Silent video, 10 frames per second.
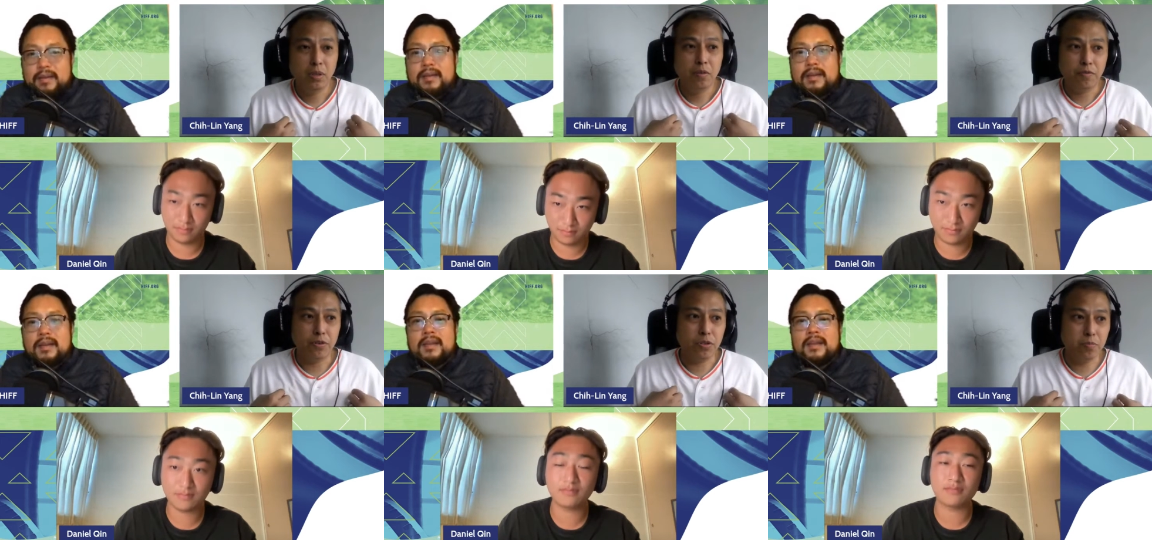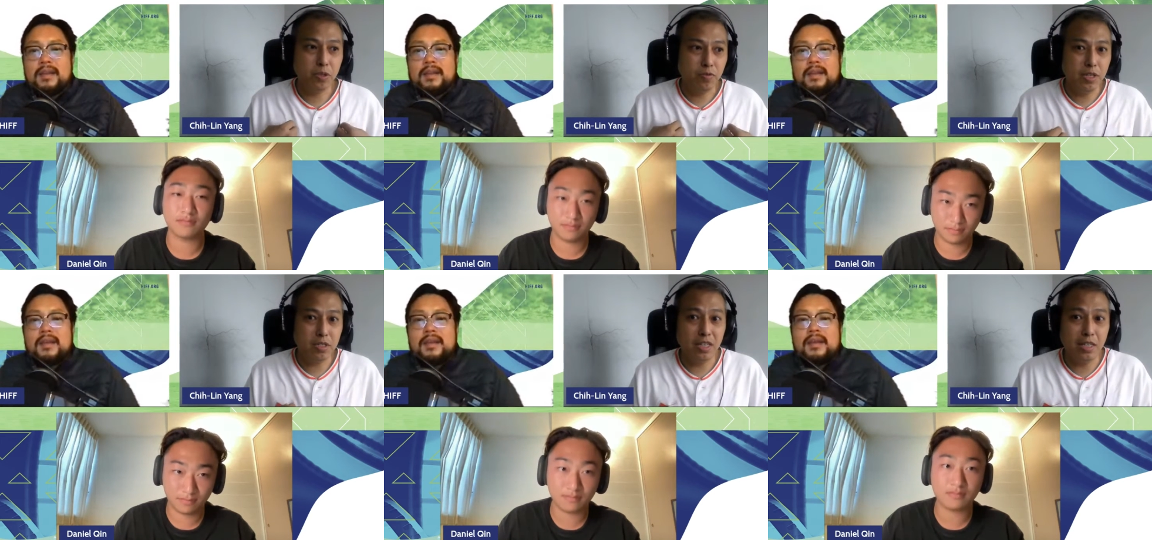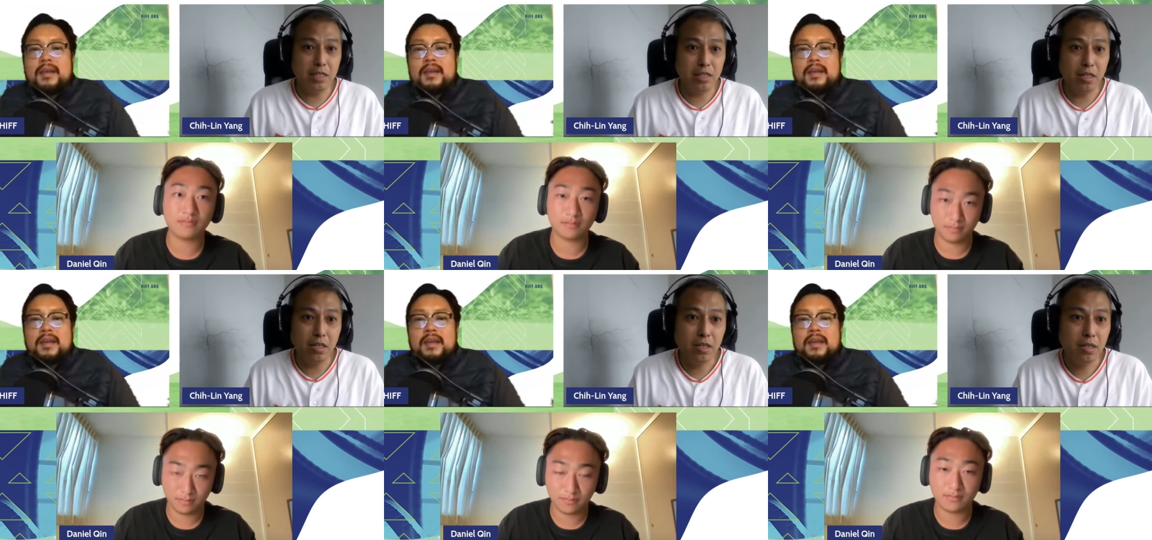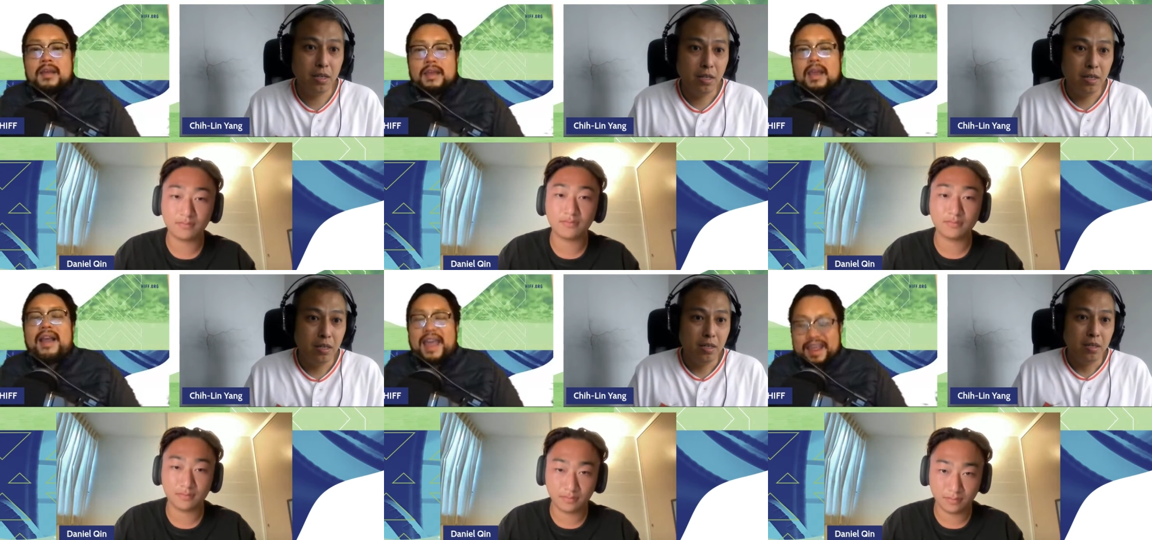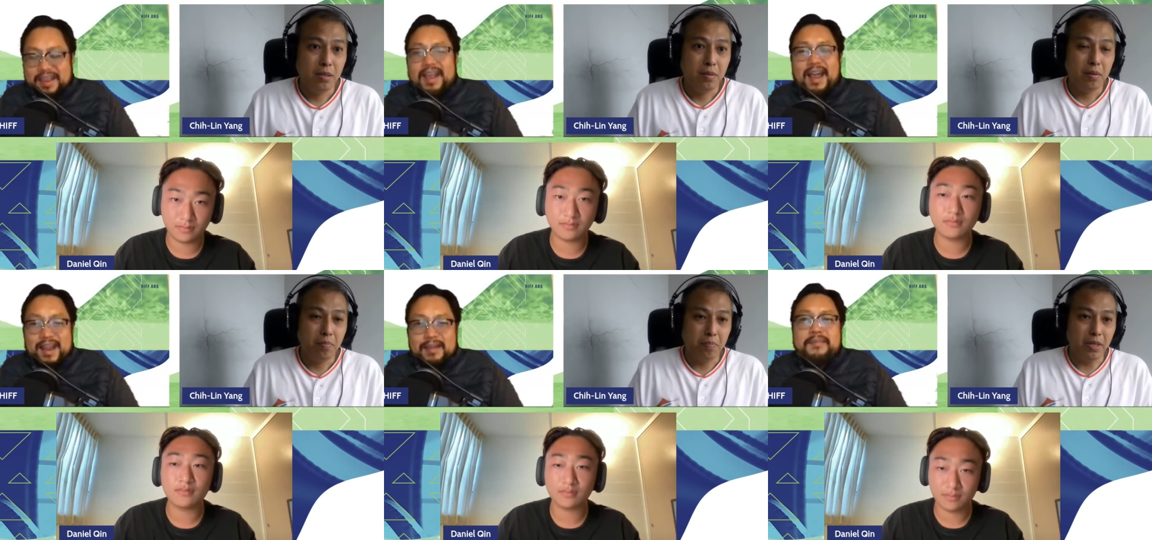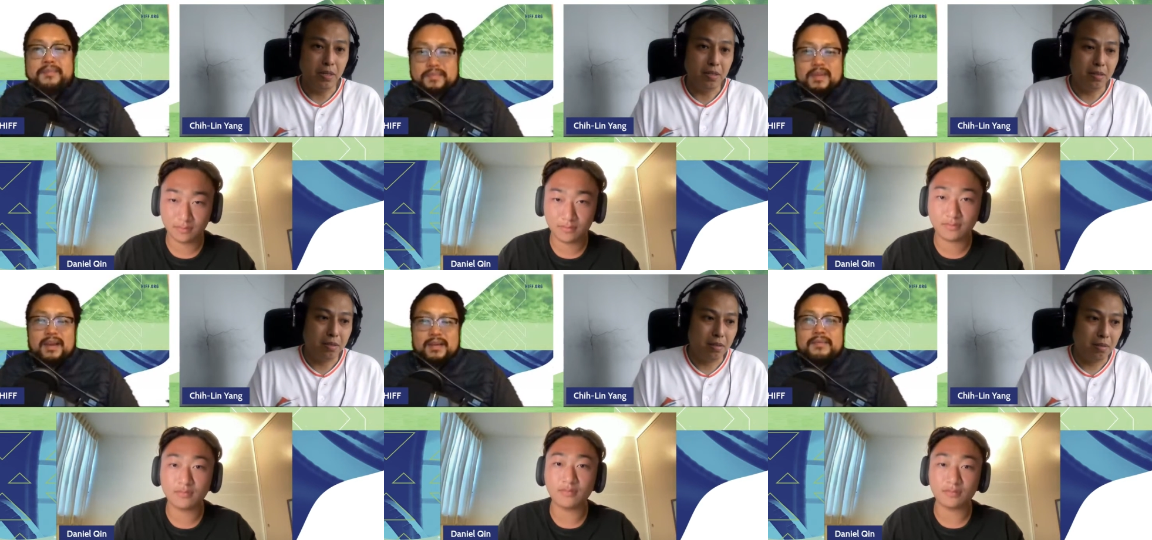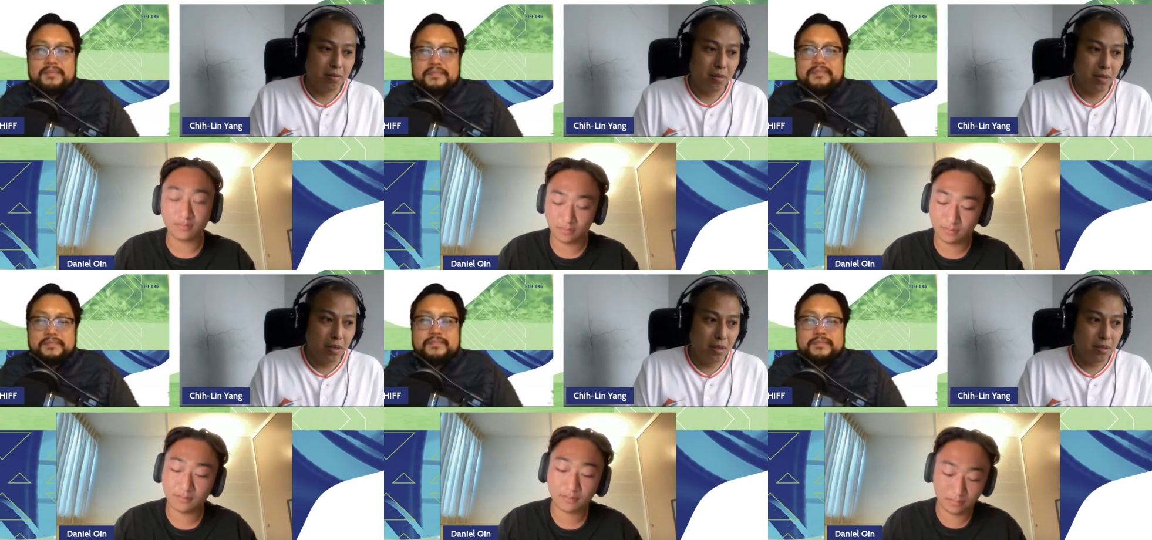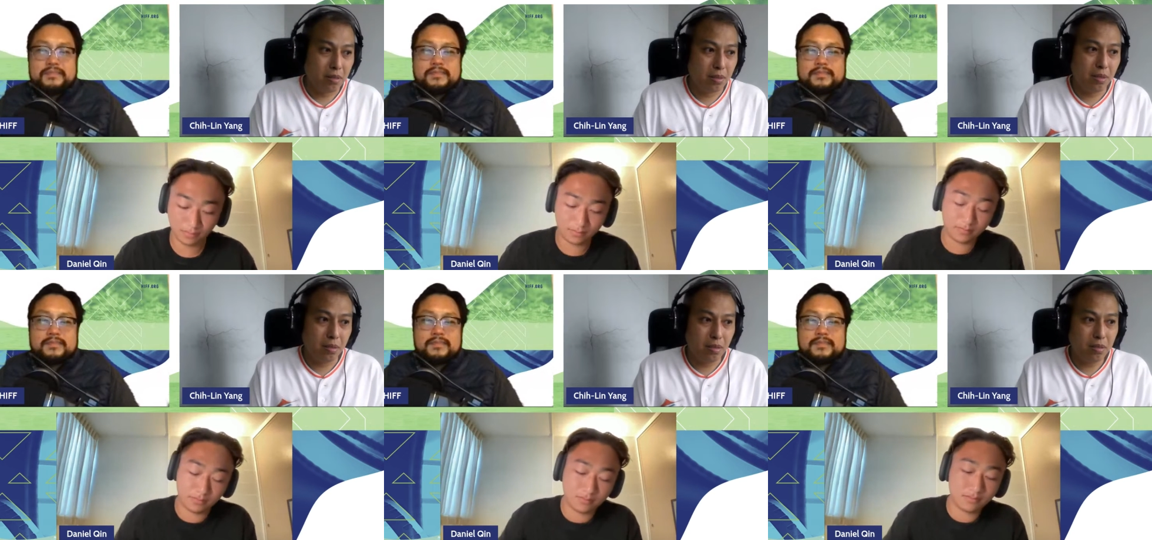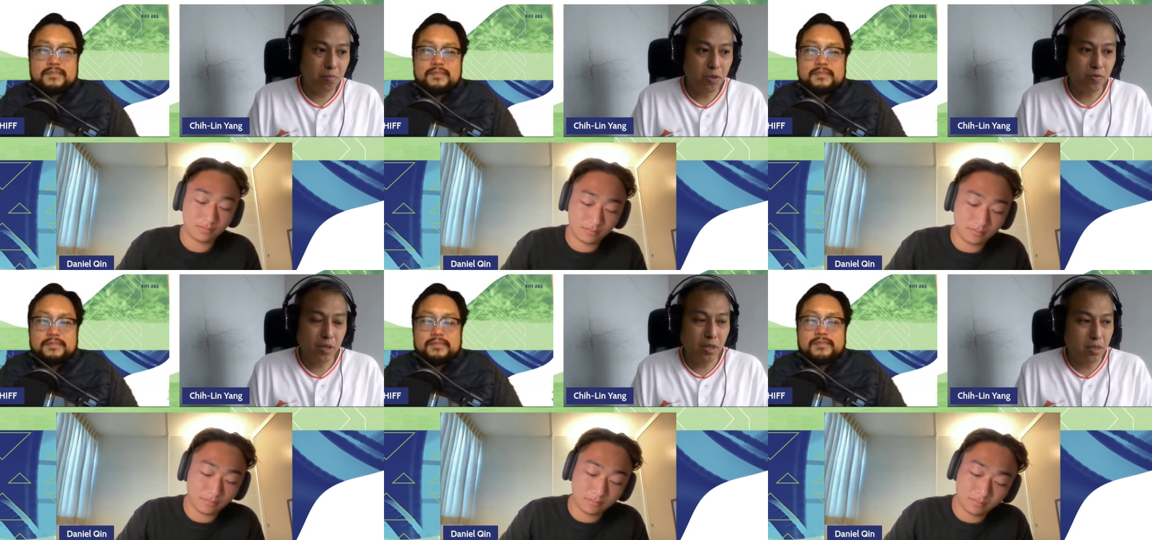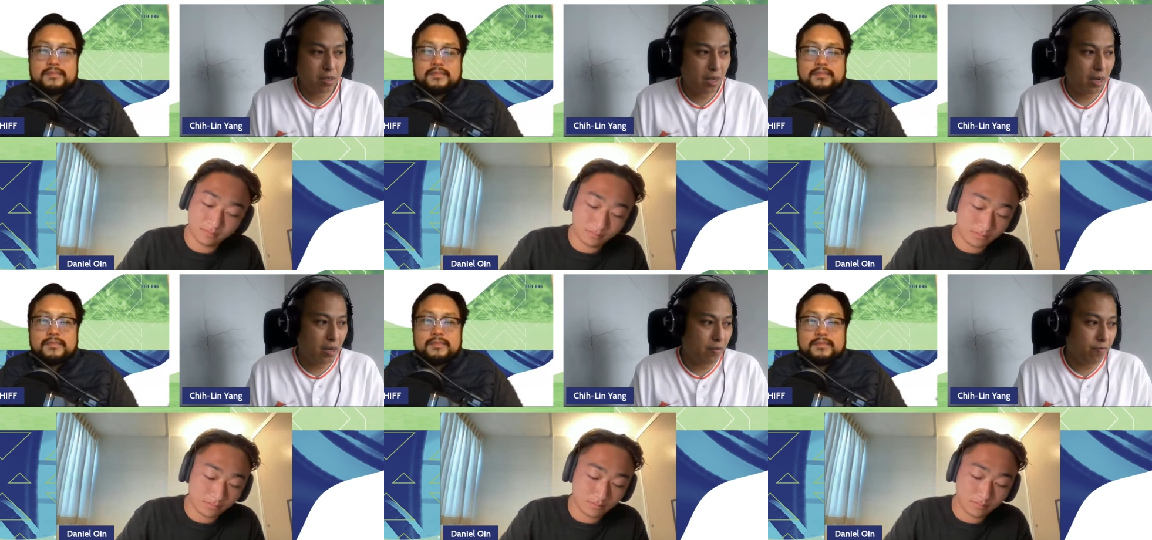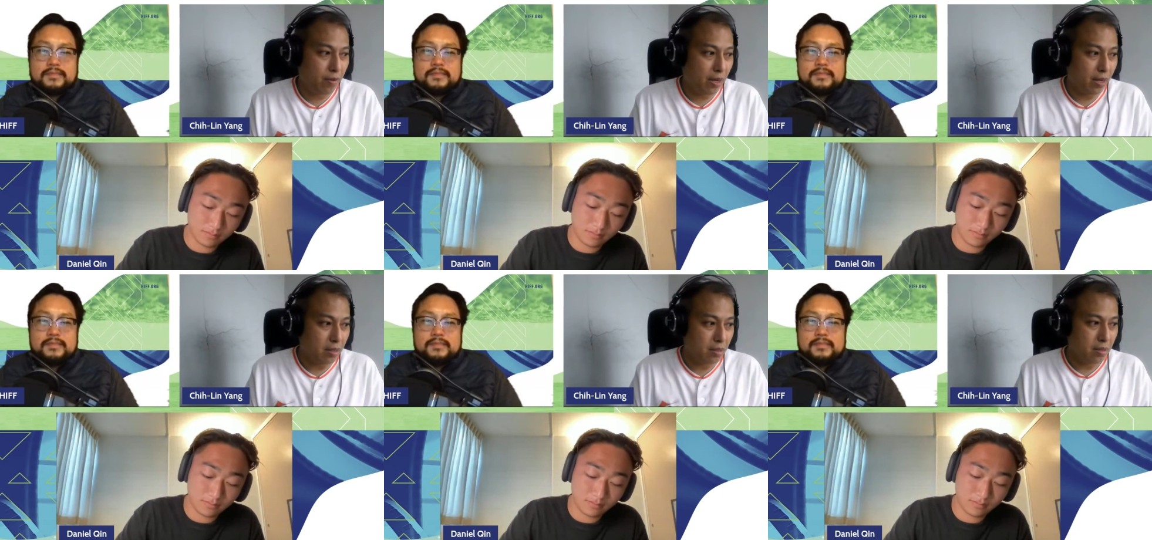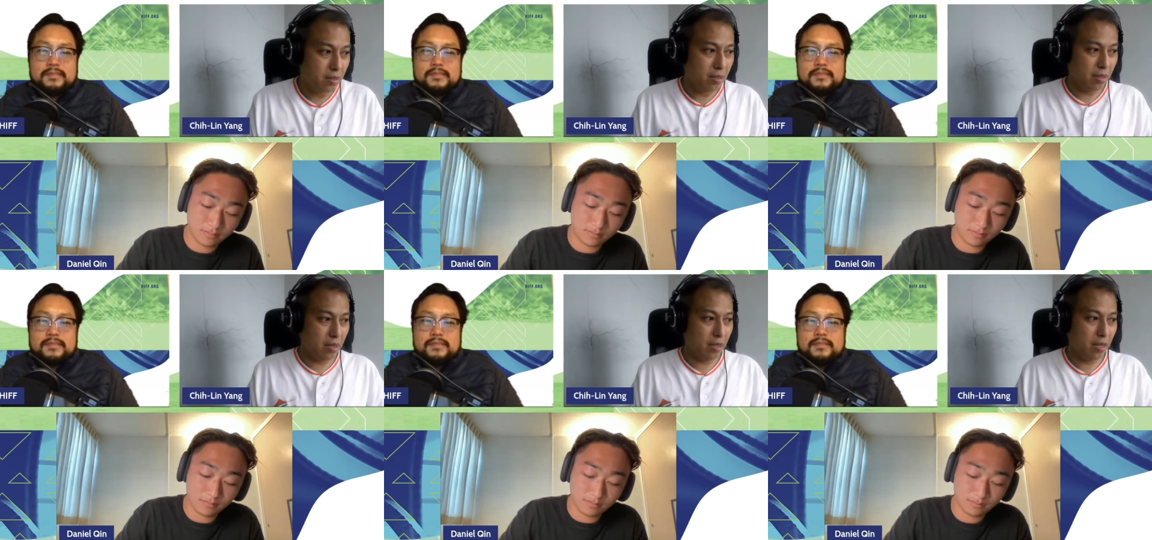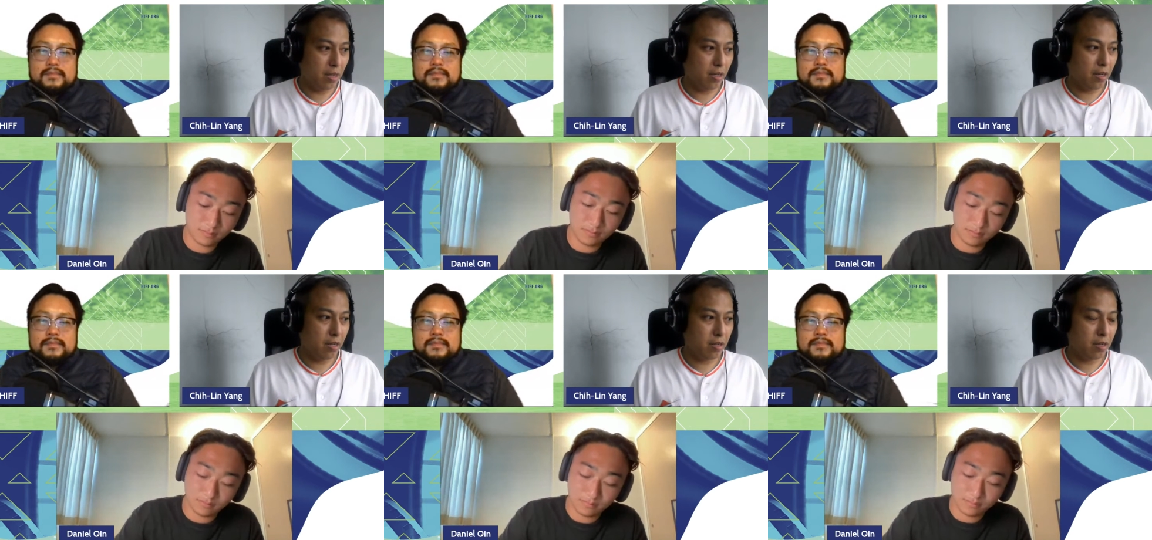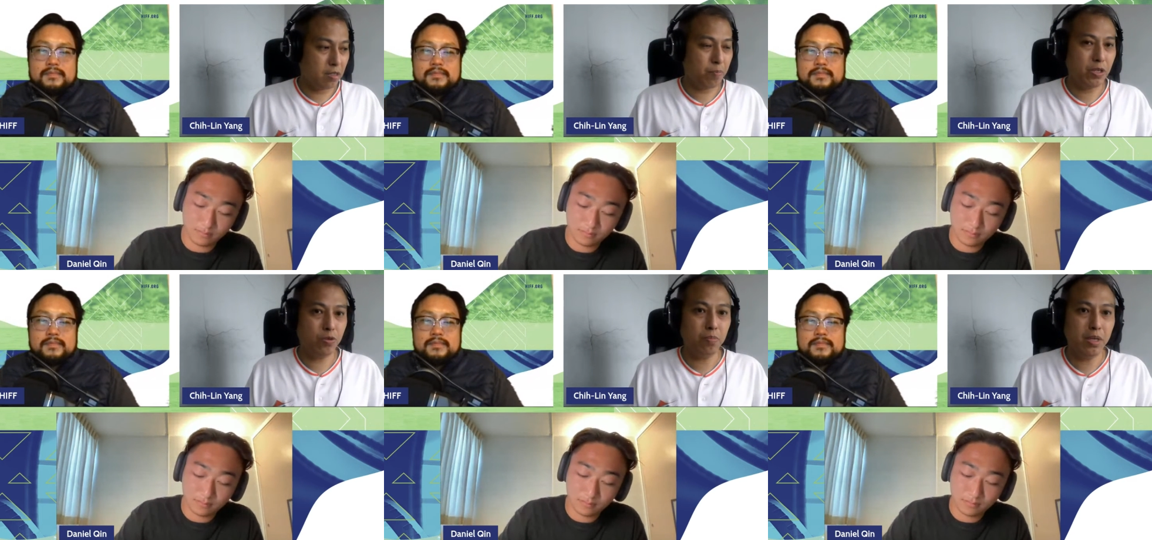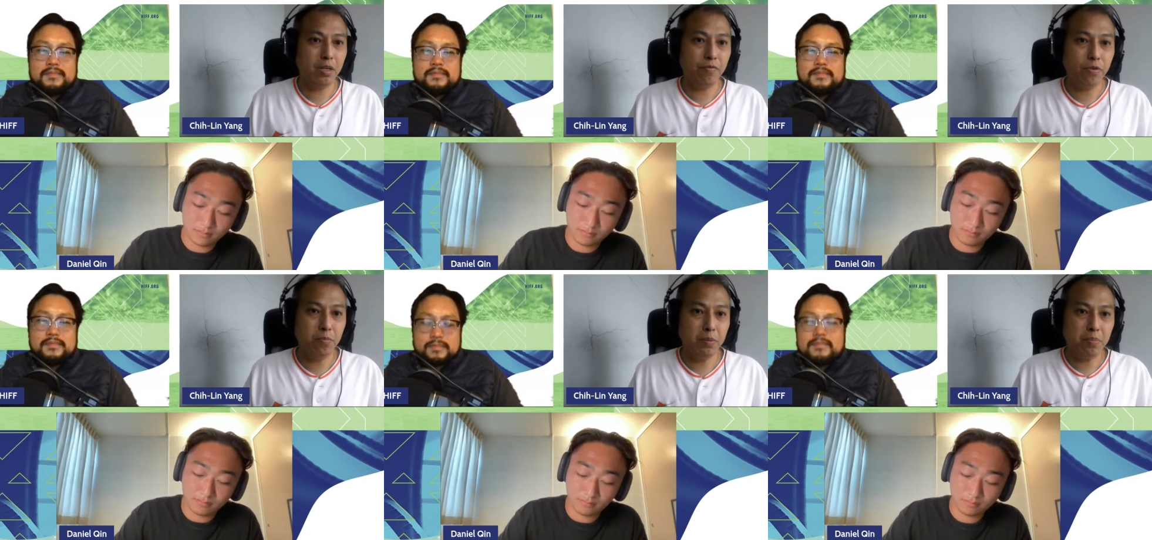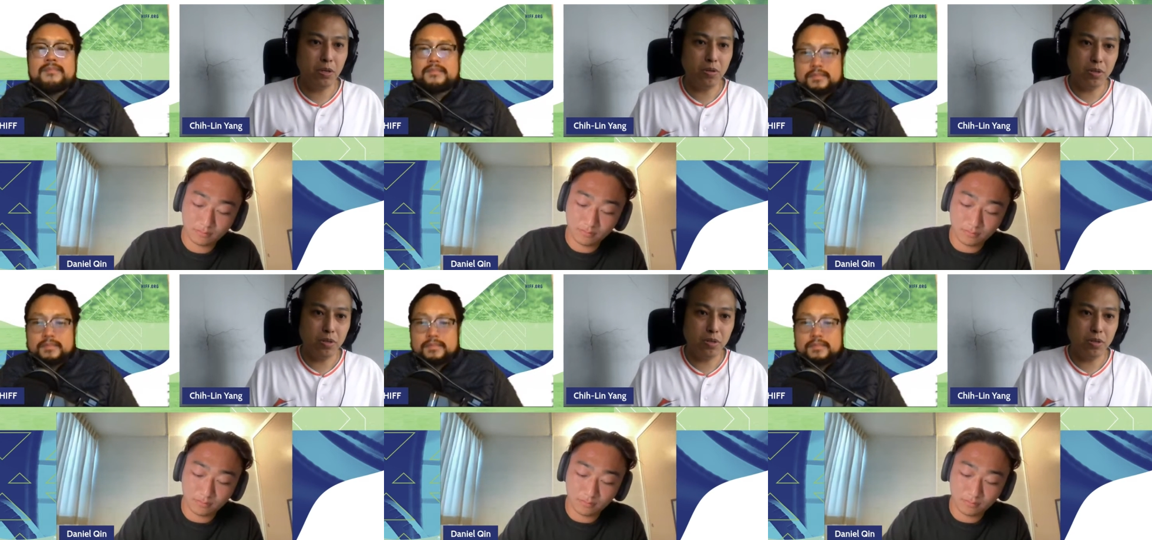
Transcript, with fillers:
Speaker 1: first movie is E.T. Okay, got it. But it's uh, this movie is kind of like uh, uh a special meaning for me because